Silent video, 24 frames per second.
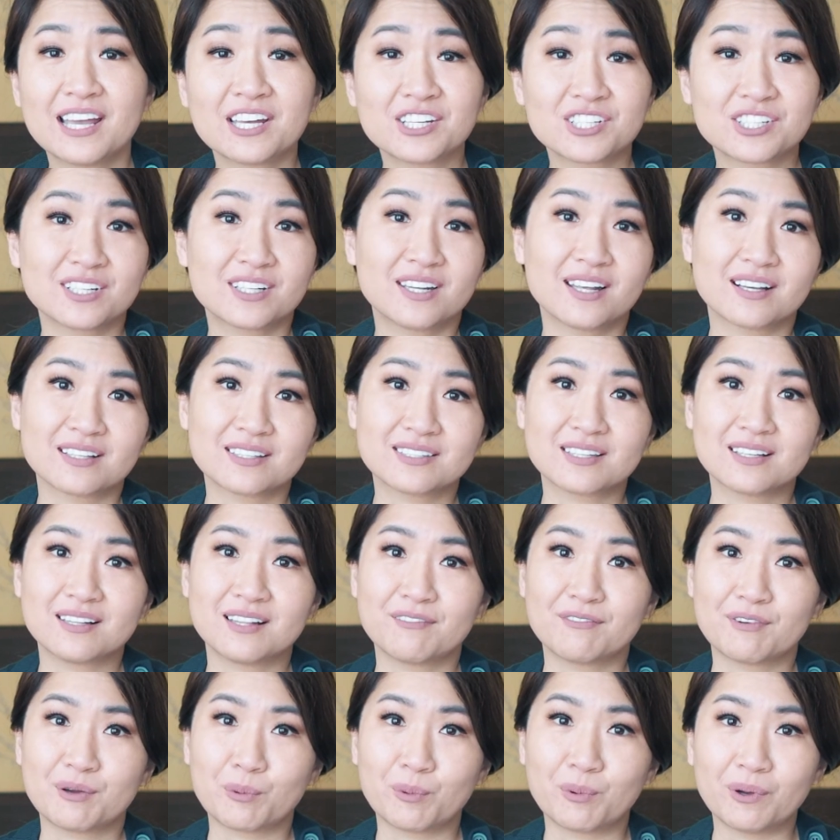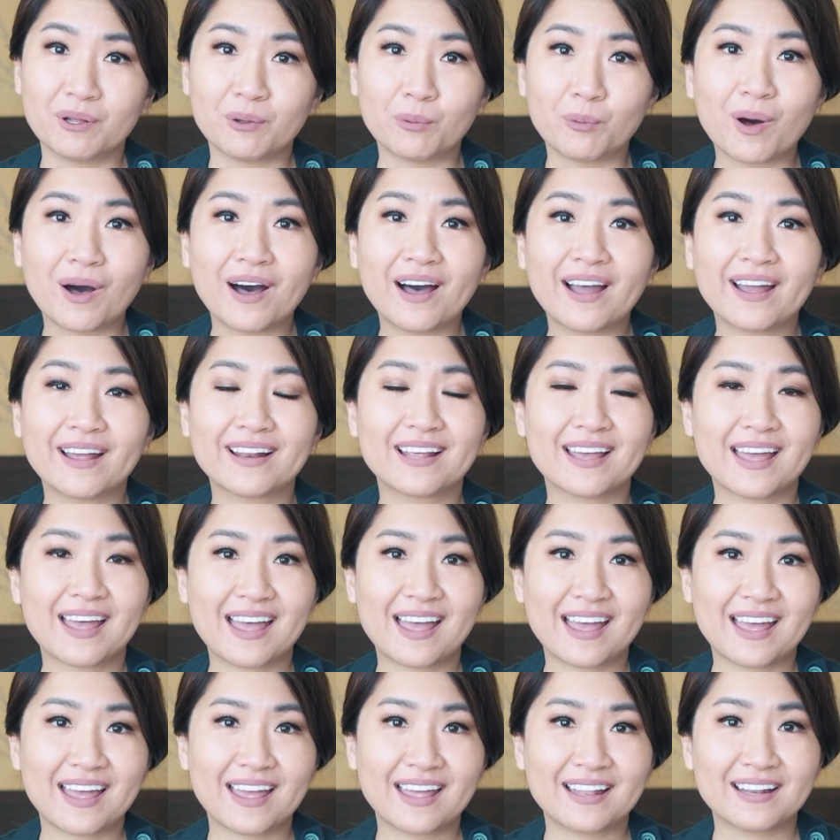She does deliver worldwide,
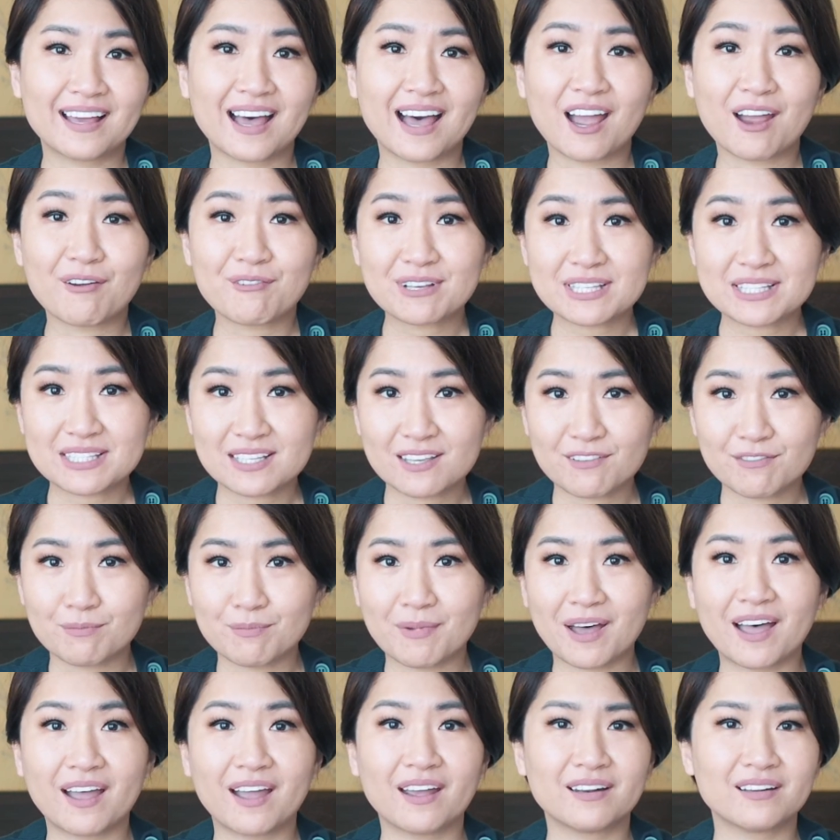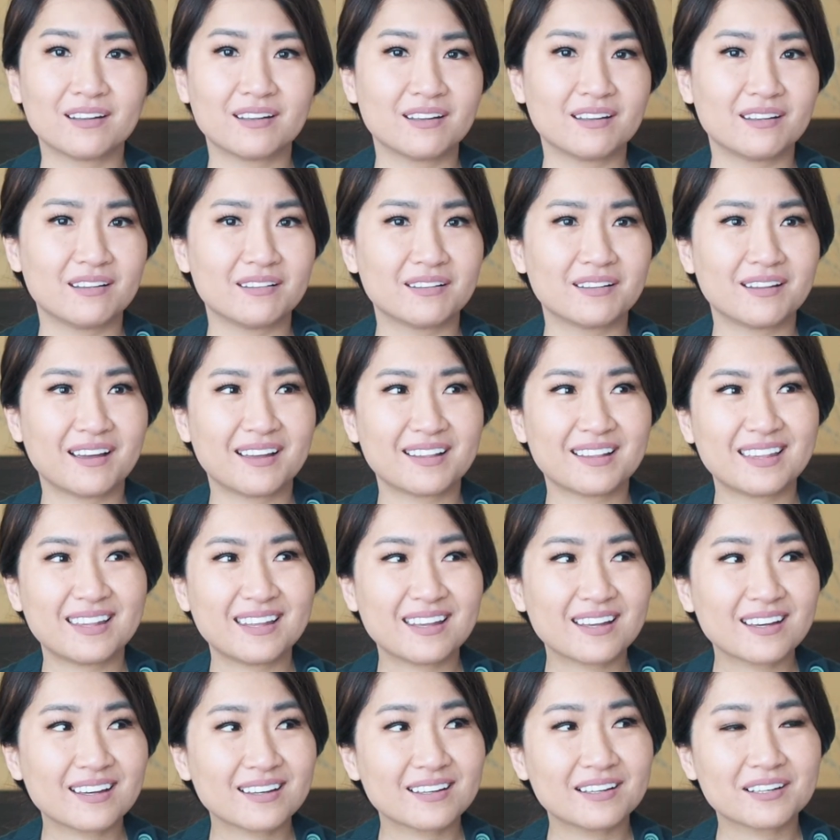and I received mine in I
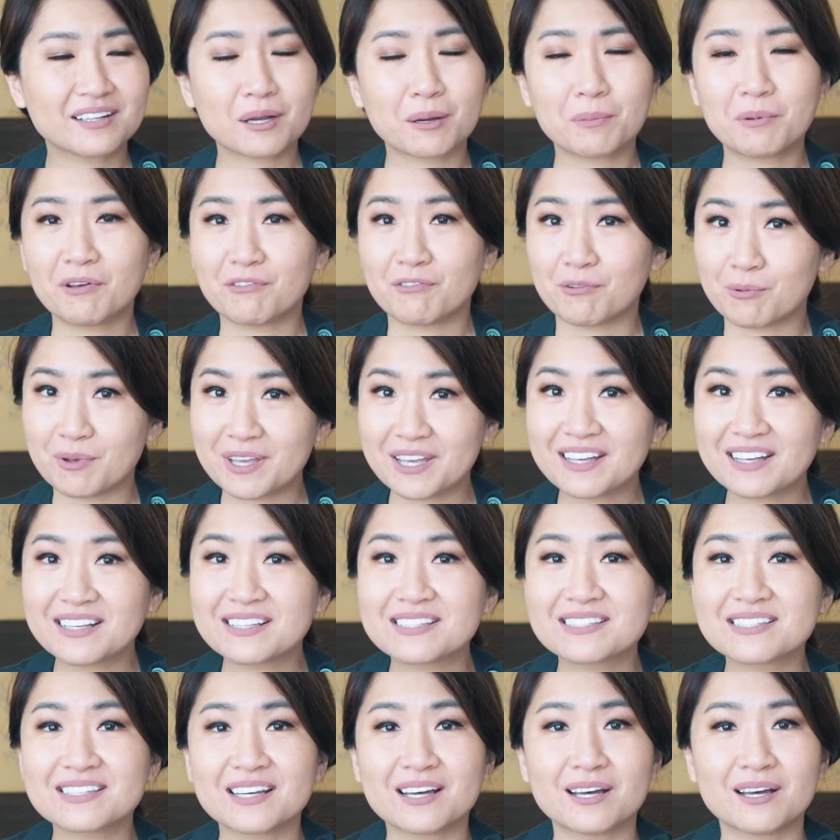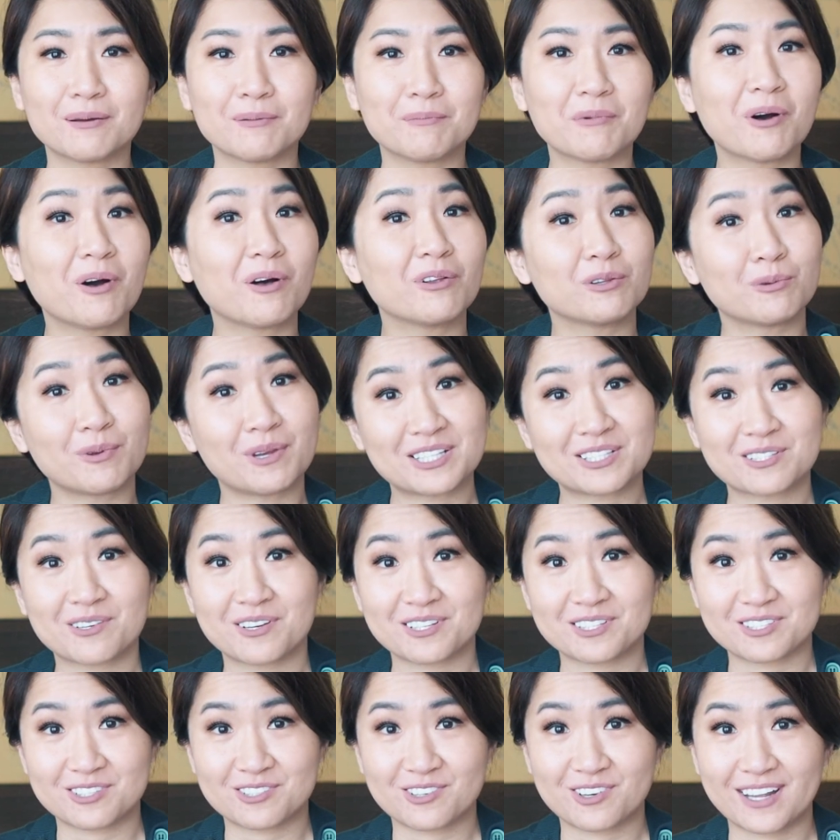think a couple of weeks, all the way to
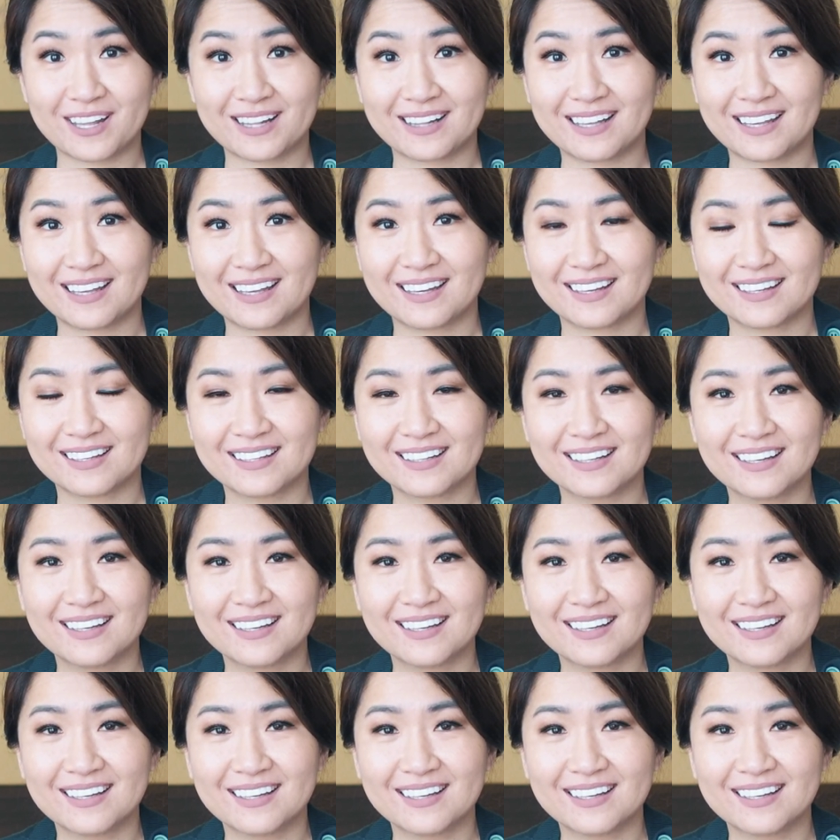Australia.